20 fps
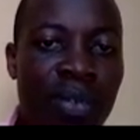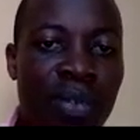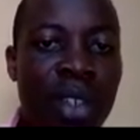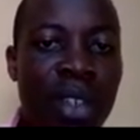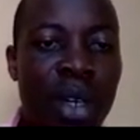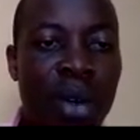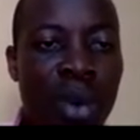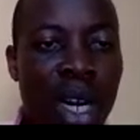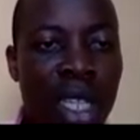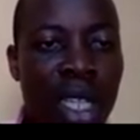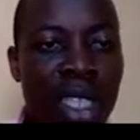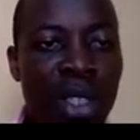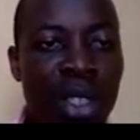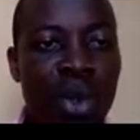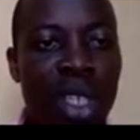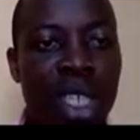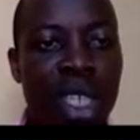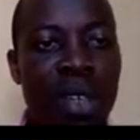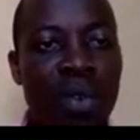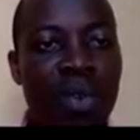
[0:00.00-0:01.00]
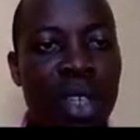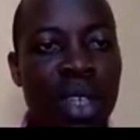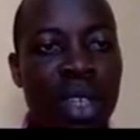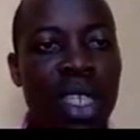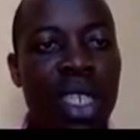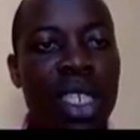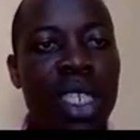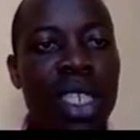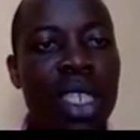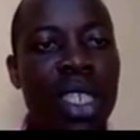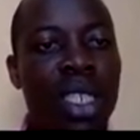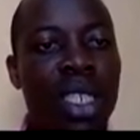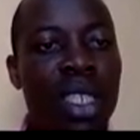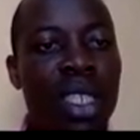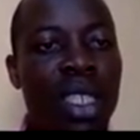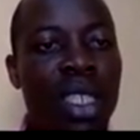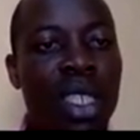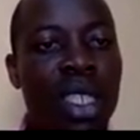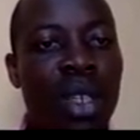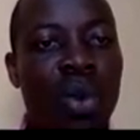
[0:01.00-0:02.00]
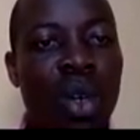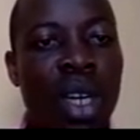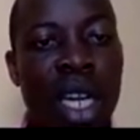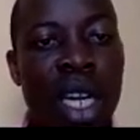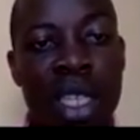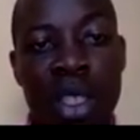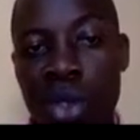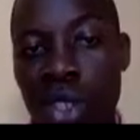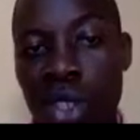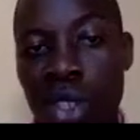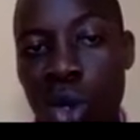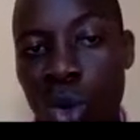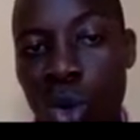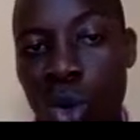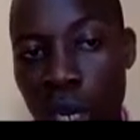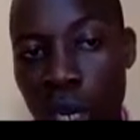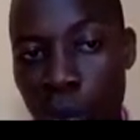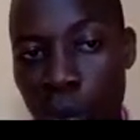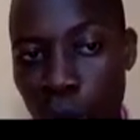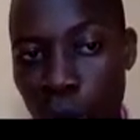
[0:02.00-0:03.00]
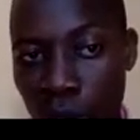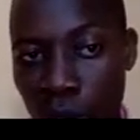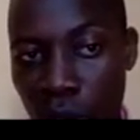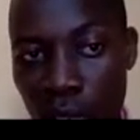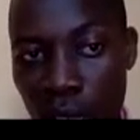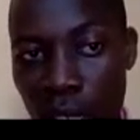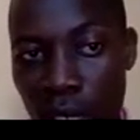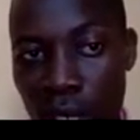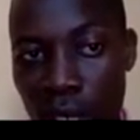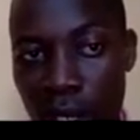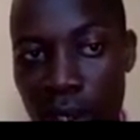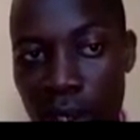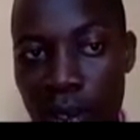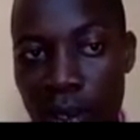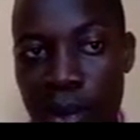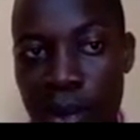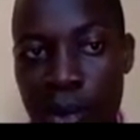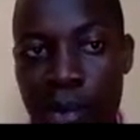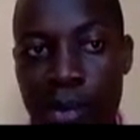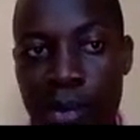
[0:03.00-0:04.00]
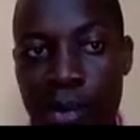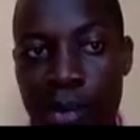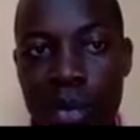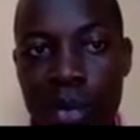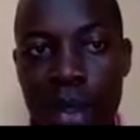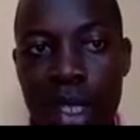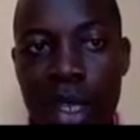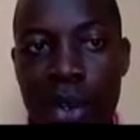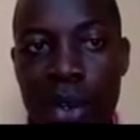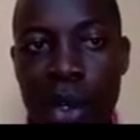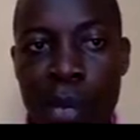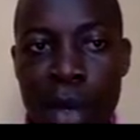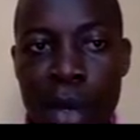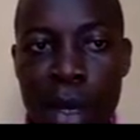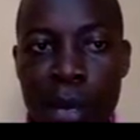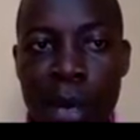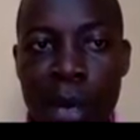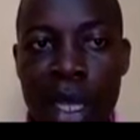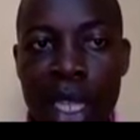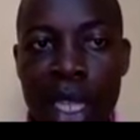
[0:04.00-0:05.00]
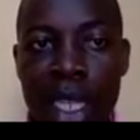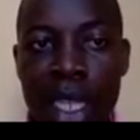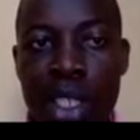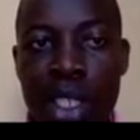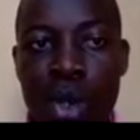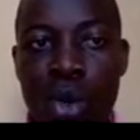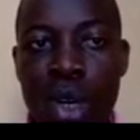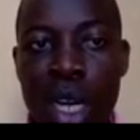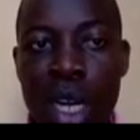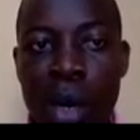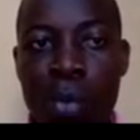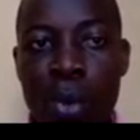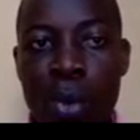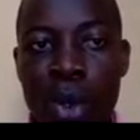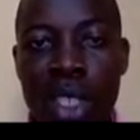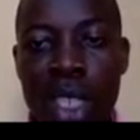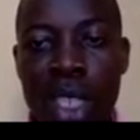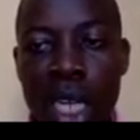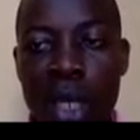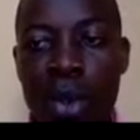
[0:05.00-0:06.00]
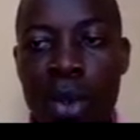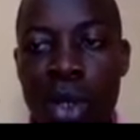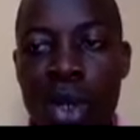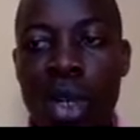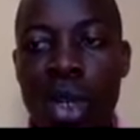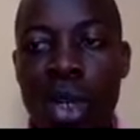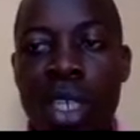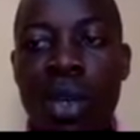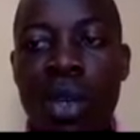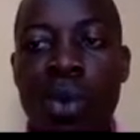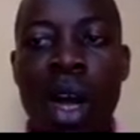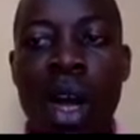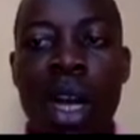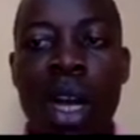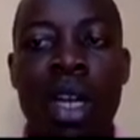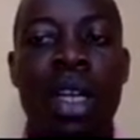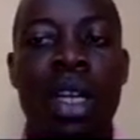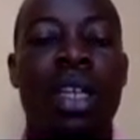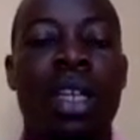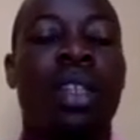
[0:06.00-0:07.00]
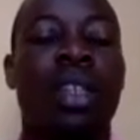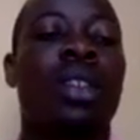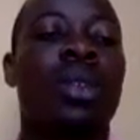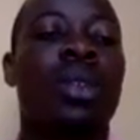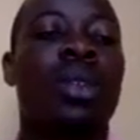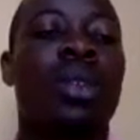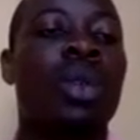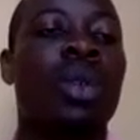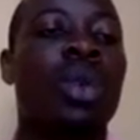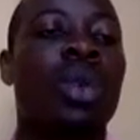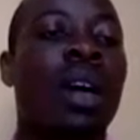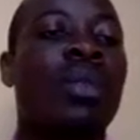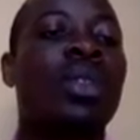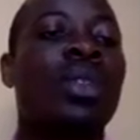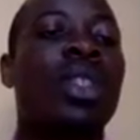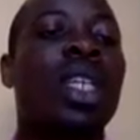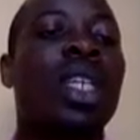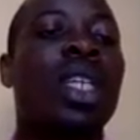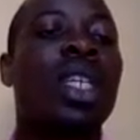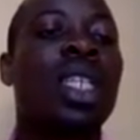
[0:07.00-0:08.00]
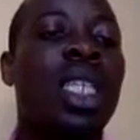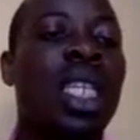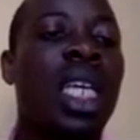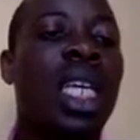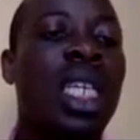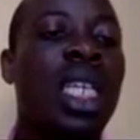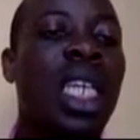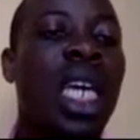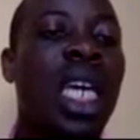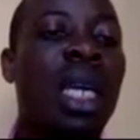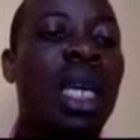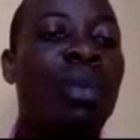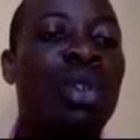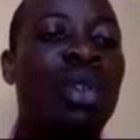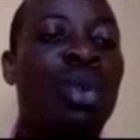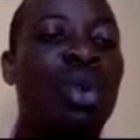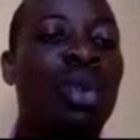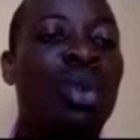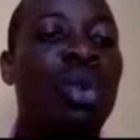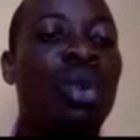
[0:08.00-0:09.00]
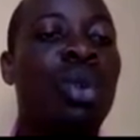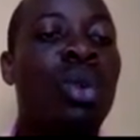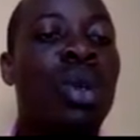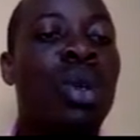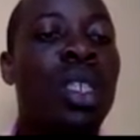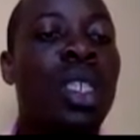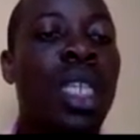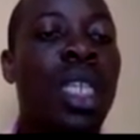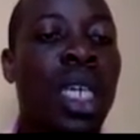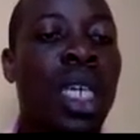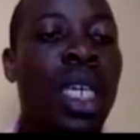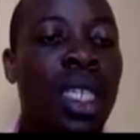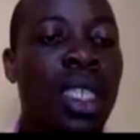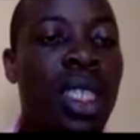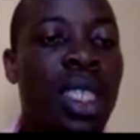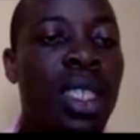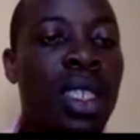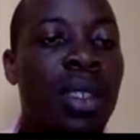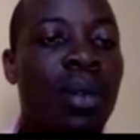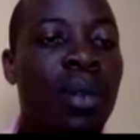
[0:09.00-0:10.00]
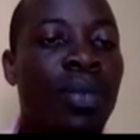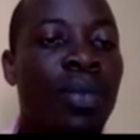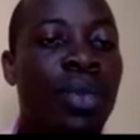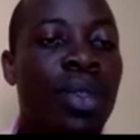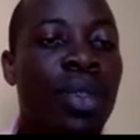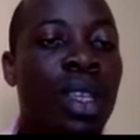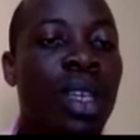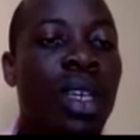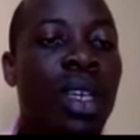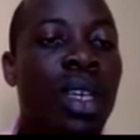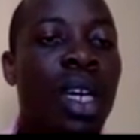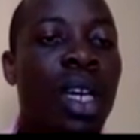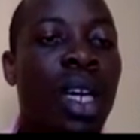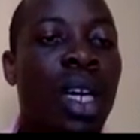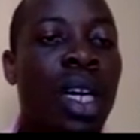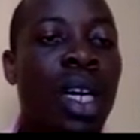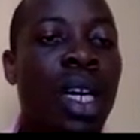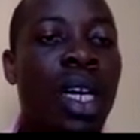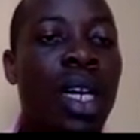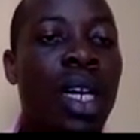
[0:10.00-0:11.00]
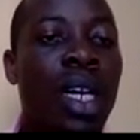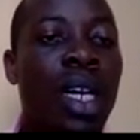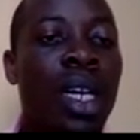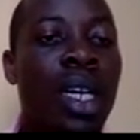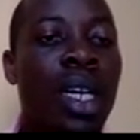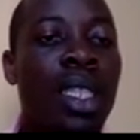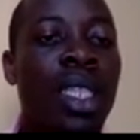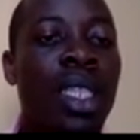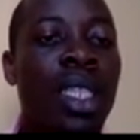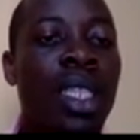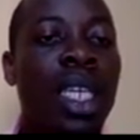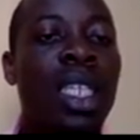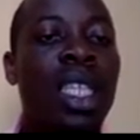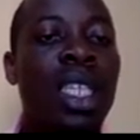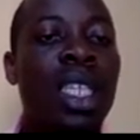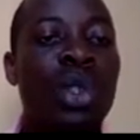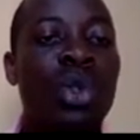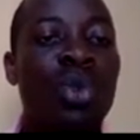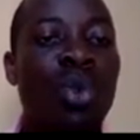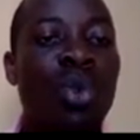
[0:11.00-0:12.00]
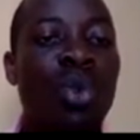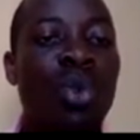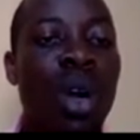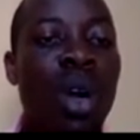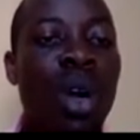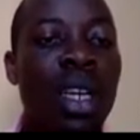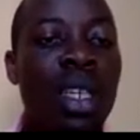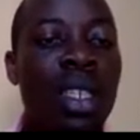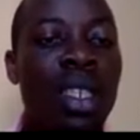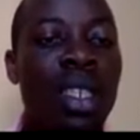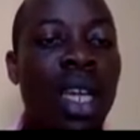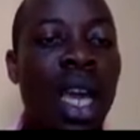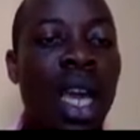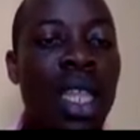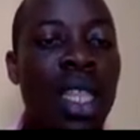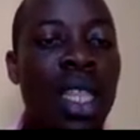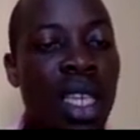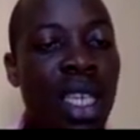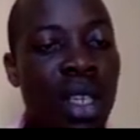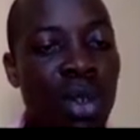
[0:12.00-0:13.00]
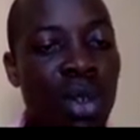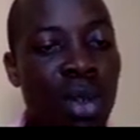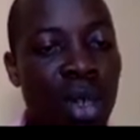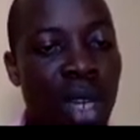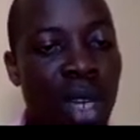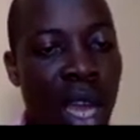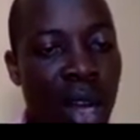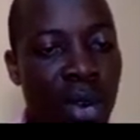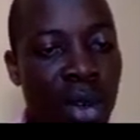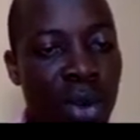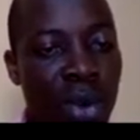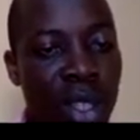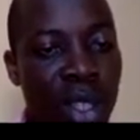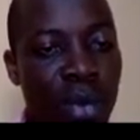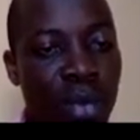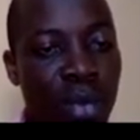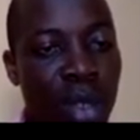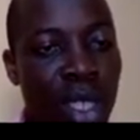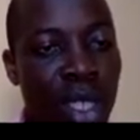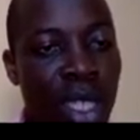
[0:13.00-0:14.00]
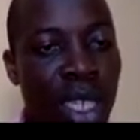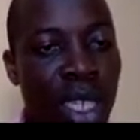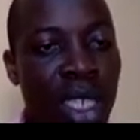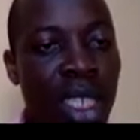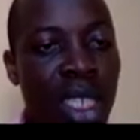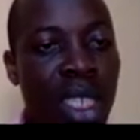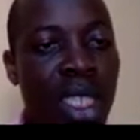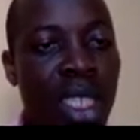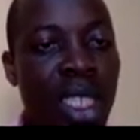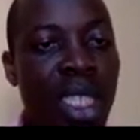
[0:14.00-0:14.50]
Afterwards, we can use lookup wizard. Remember that lookup wizard will only work when we have set the data type to text. Then this one, I think you'll agree with me that it